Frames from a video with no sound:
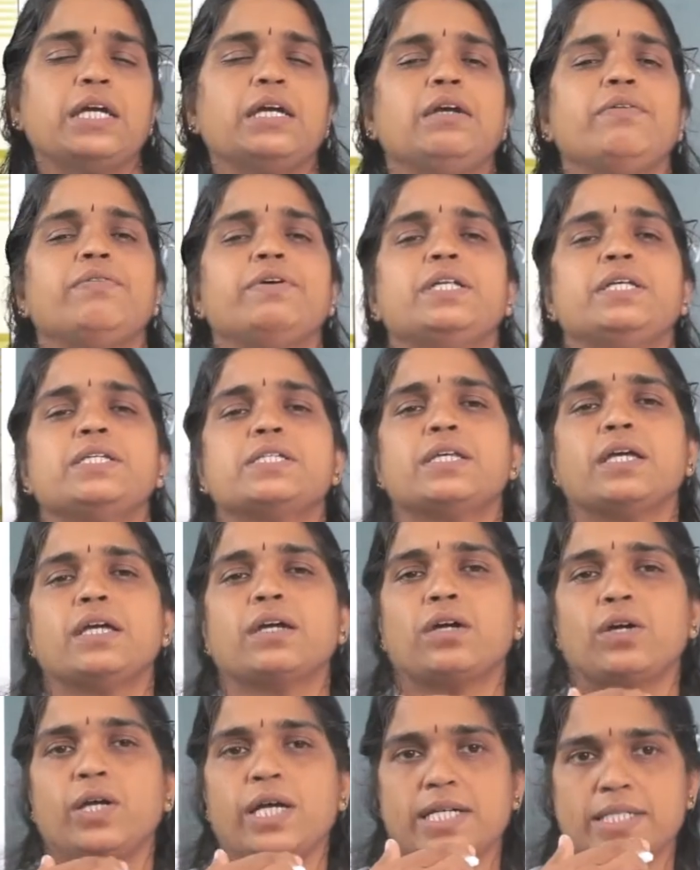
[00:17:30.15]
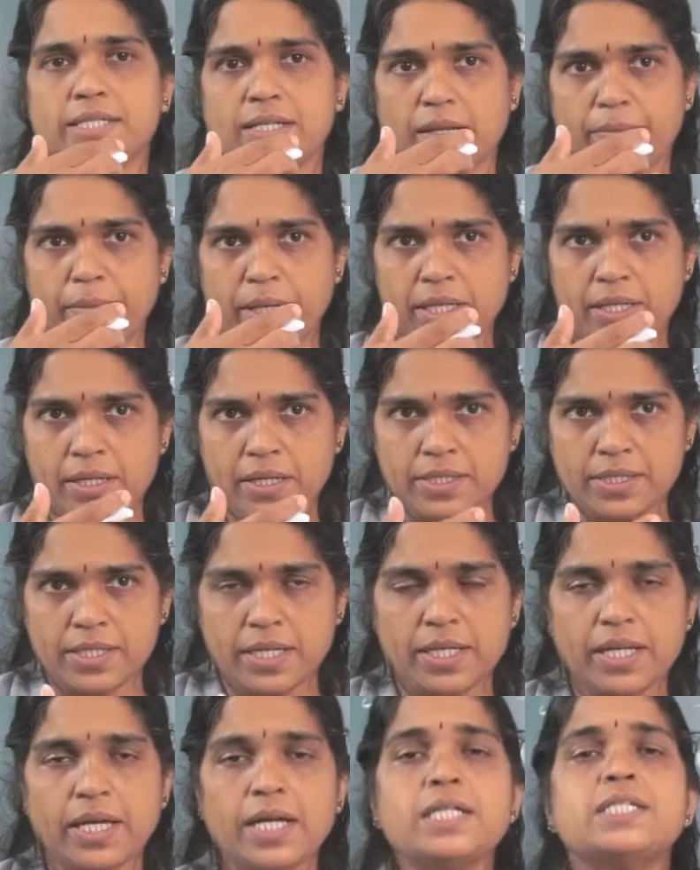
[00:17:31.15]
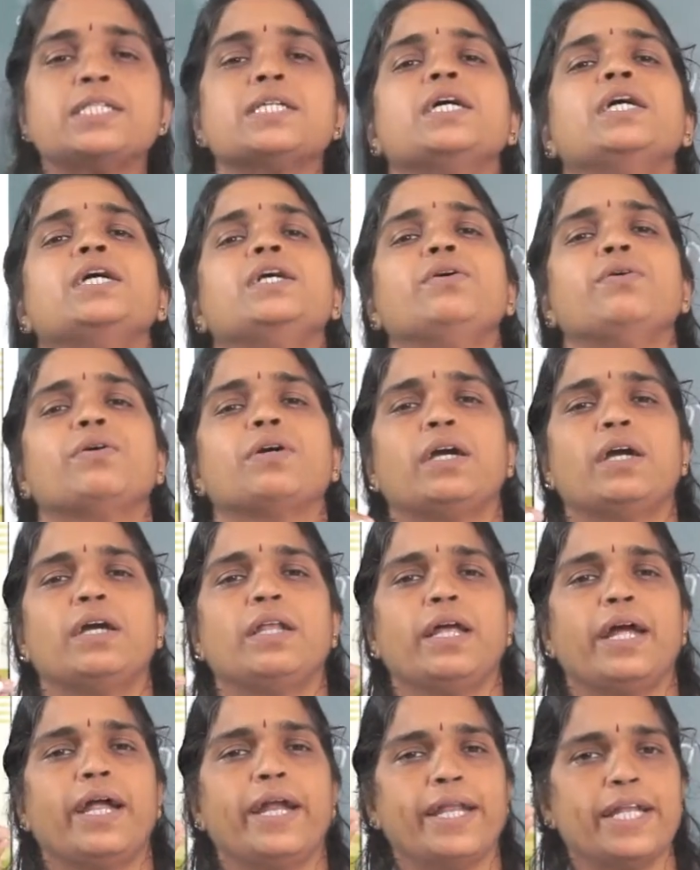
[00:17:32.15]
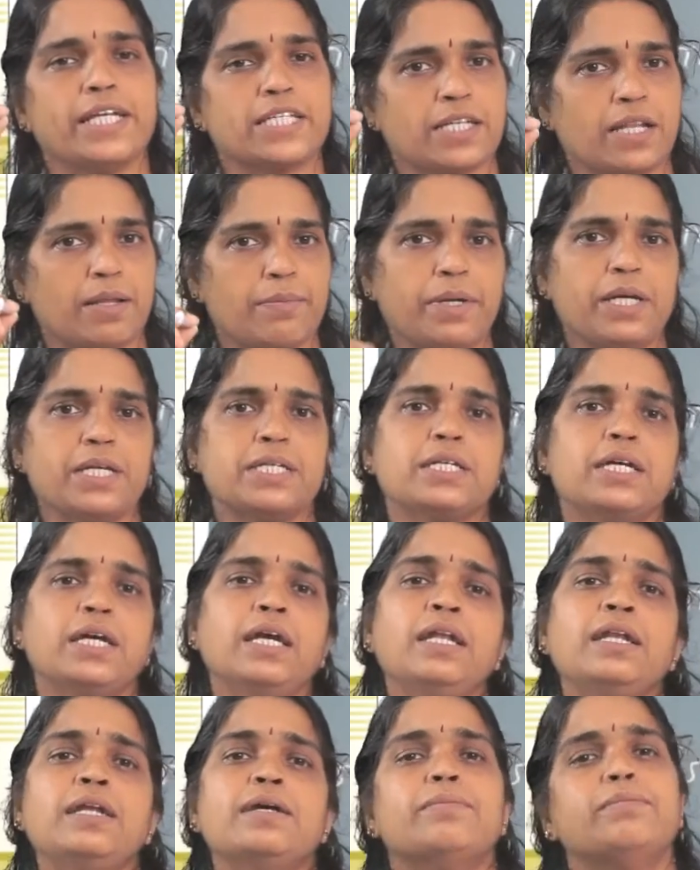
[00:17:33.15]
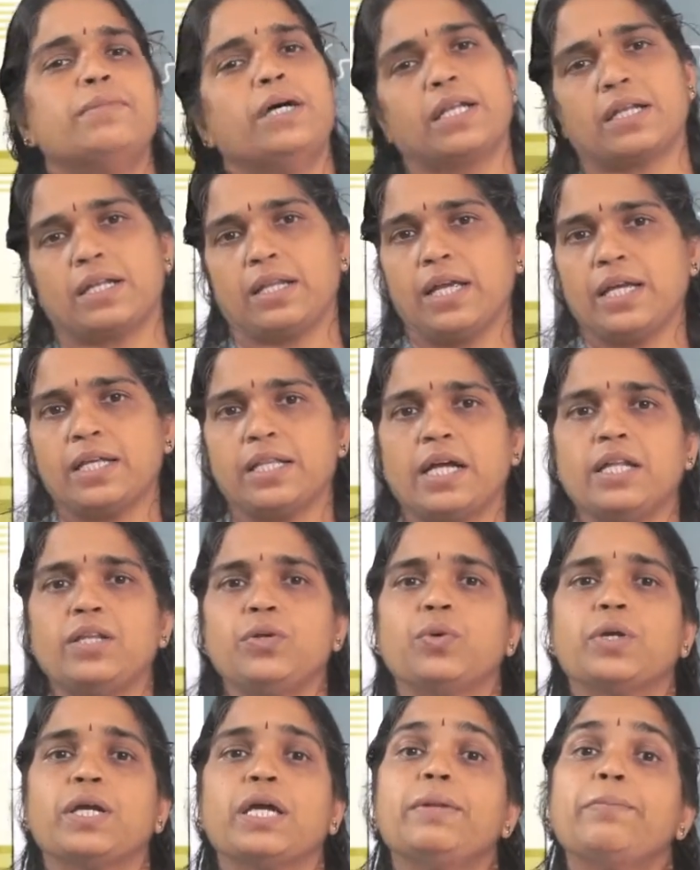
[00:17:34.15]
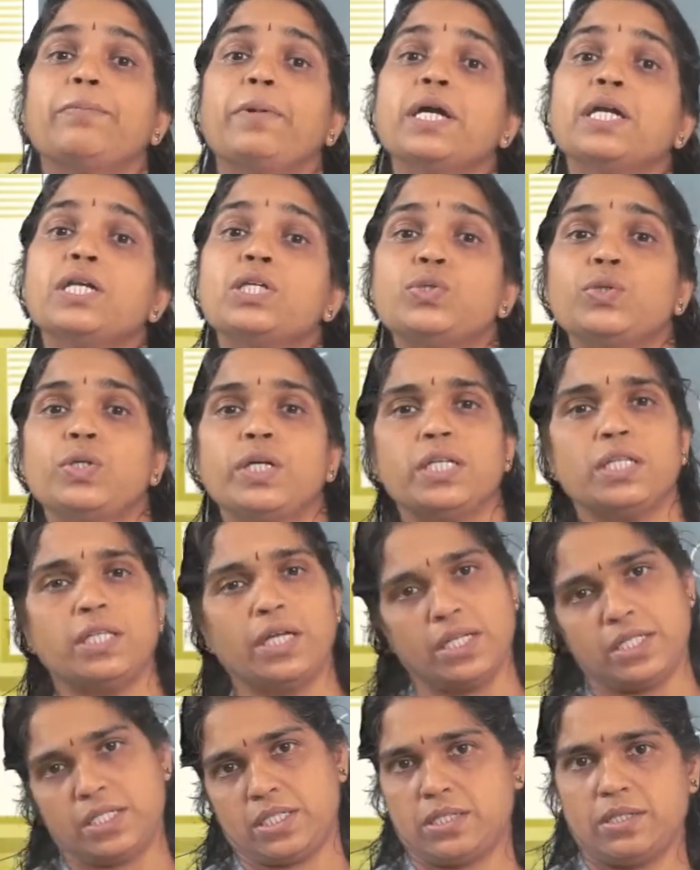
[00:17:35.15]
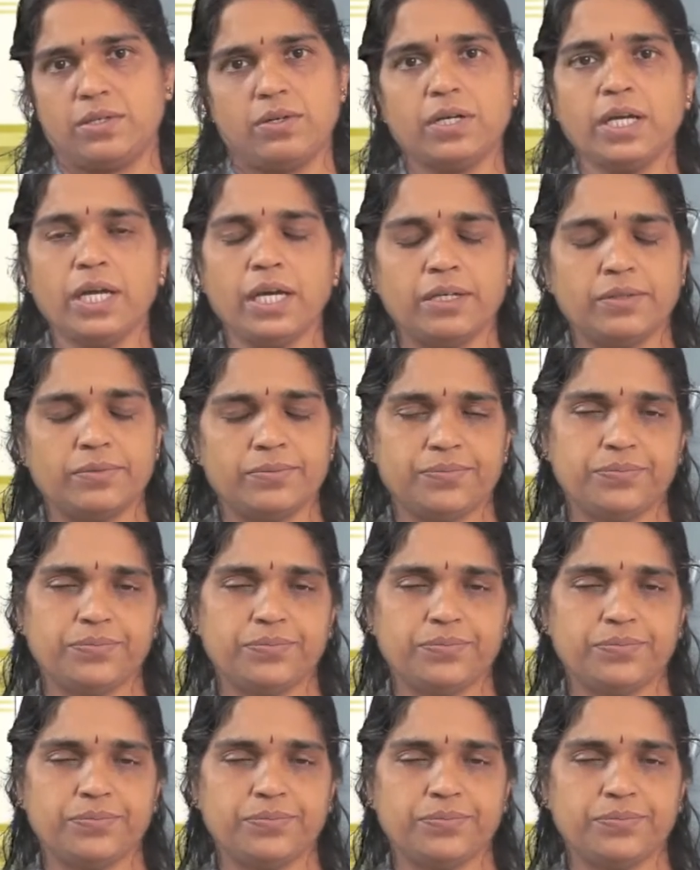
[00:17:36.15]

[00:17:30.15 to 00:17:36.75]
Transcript: If it is a exclamatory sentence, you can add an exclamation mark. Like that you can punctuate that. Okay.